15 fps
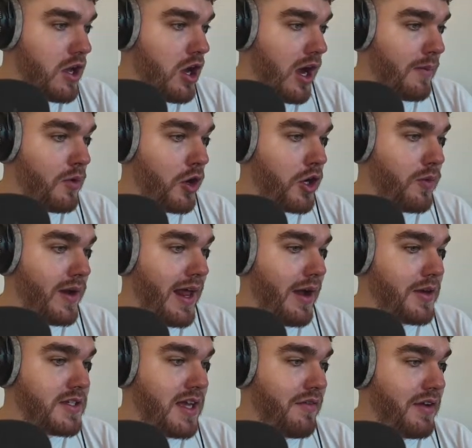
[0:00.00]
I'm not going to allow
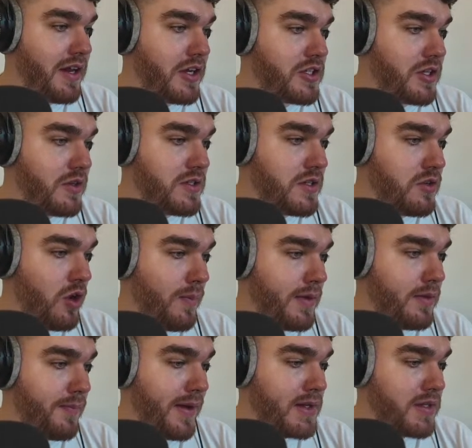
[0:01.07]
you to have any excuses and not be
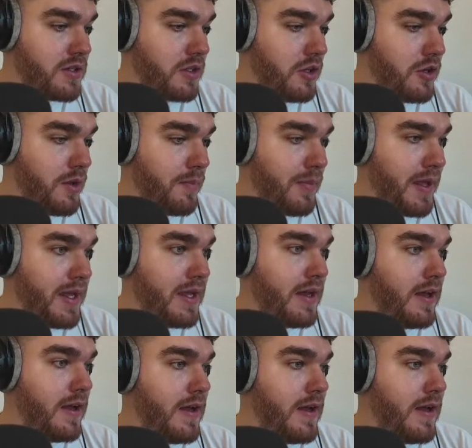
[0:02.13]
the best you can be.